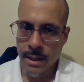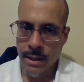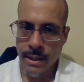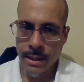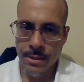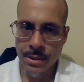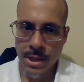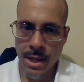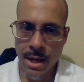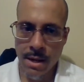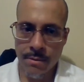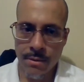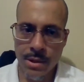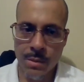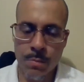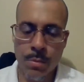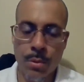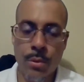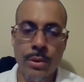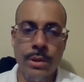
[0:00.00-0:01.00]
And there's
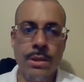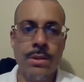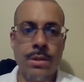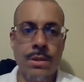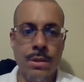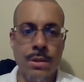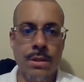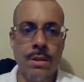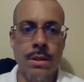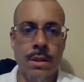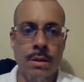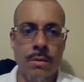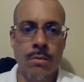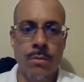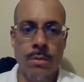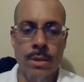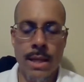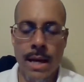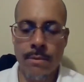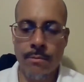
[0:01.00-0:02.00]
countless points
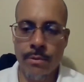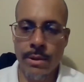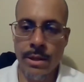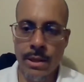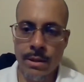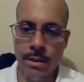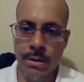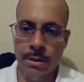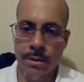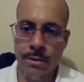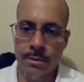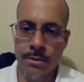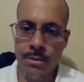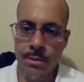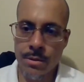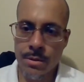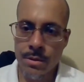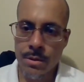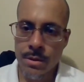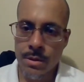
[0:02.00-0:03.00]
where that
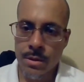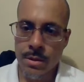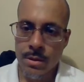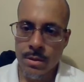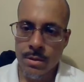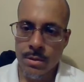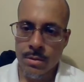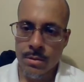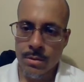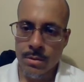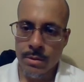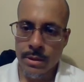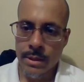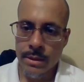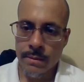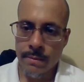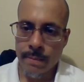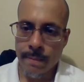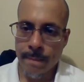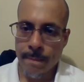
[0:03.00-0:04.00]
reoccurs.
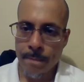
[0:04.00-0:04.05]
Right?